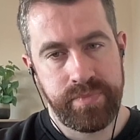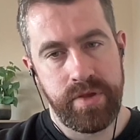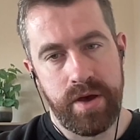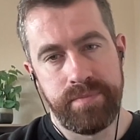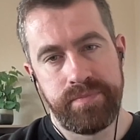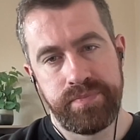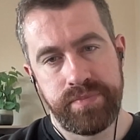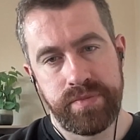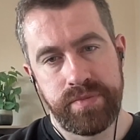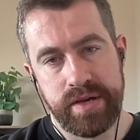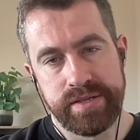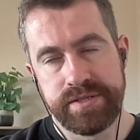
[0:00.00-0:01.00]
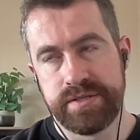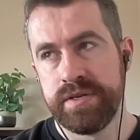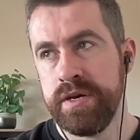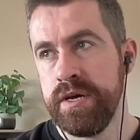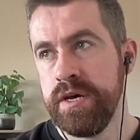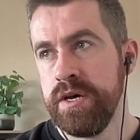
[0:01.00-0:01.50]
Yeah, nice.
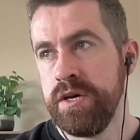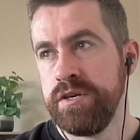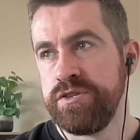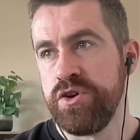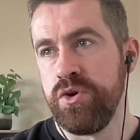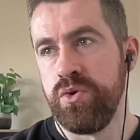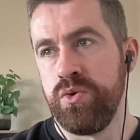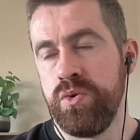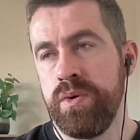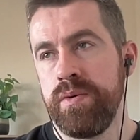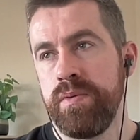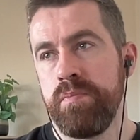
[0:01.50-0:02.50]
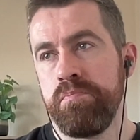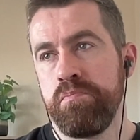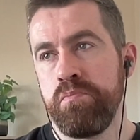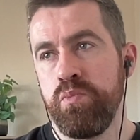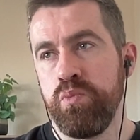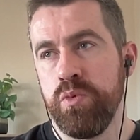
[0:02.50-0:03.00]
So
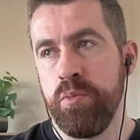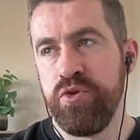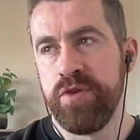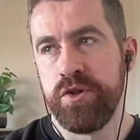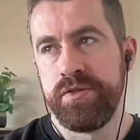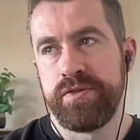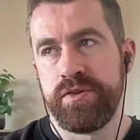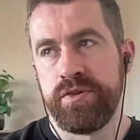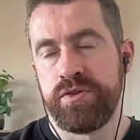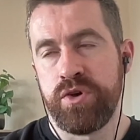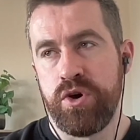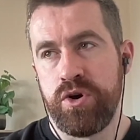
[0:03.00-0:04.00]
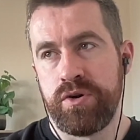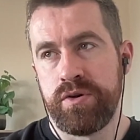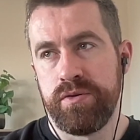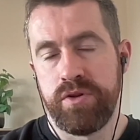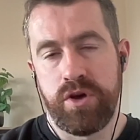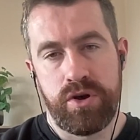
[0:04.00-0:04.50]
we'll move on to talk
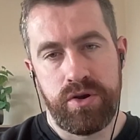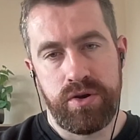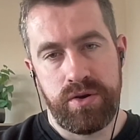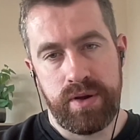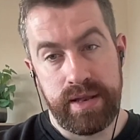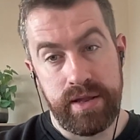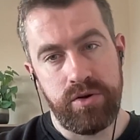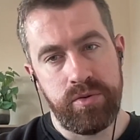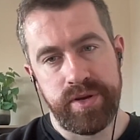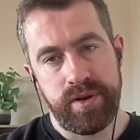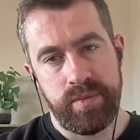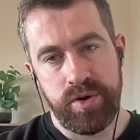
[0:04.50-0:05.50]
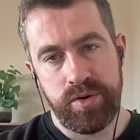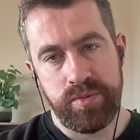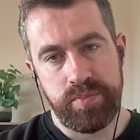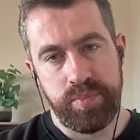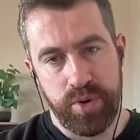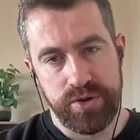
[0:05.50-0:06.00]
now a little bit
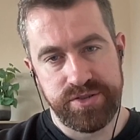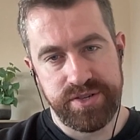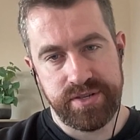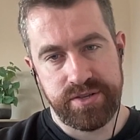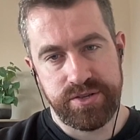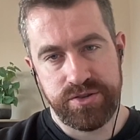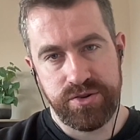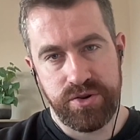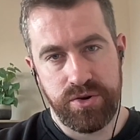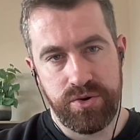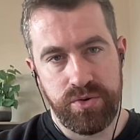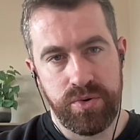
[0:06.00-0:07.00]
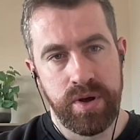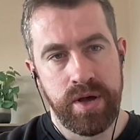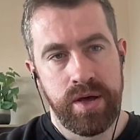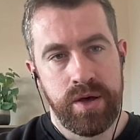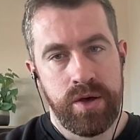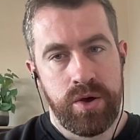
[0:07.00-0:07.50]
about budgets. So
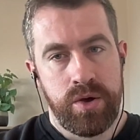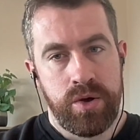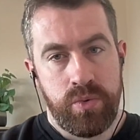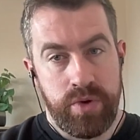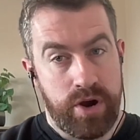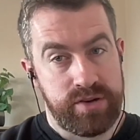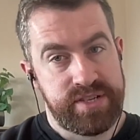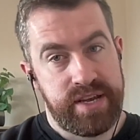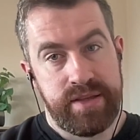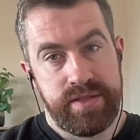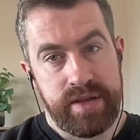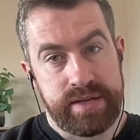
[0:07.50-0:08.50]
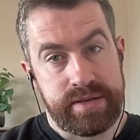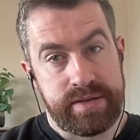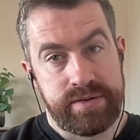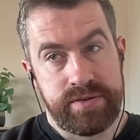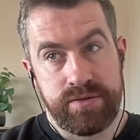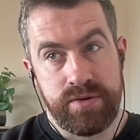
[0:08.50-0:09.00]
we are saying that
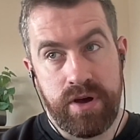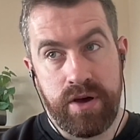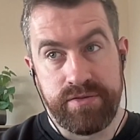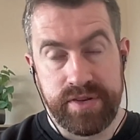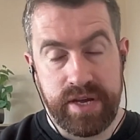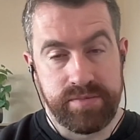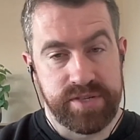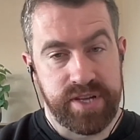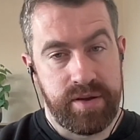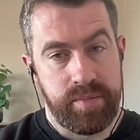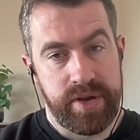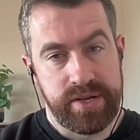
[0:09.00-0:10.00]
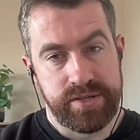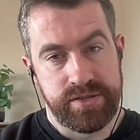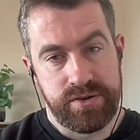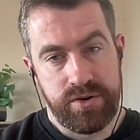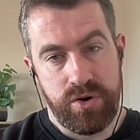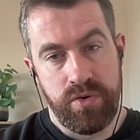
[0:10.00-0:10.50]
oftentimes landing pages
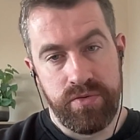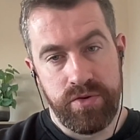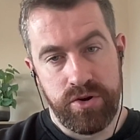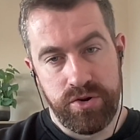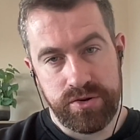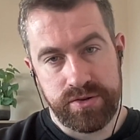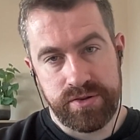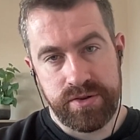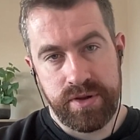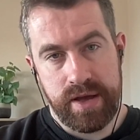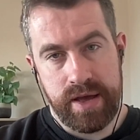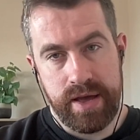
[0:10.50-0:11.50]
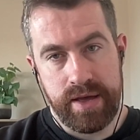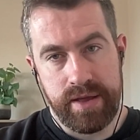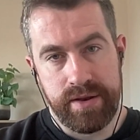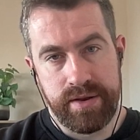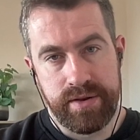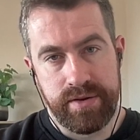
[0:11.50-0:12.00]
are overlooked,
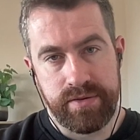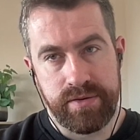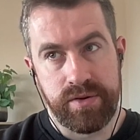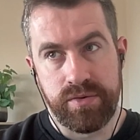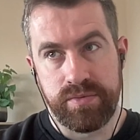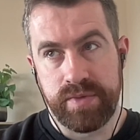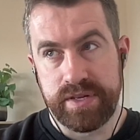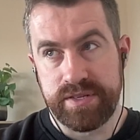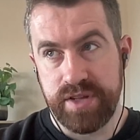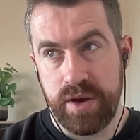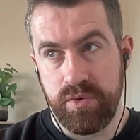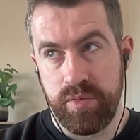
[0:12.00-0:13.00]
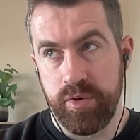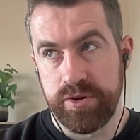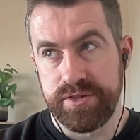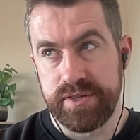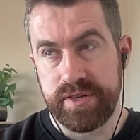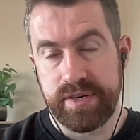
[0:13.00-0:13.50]
and, you know, that's not where
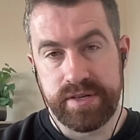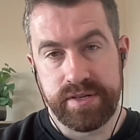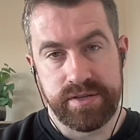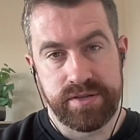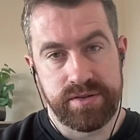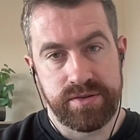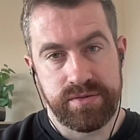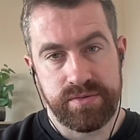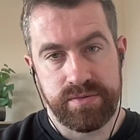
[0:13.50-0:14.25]
budget is.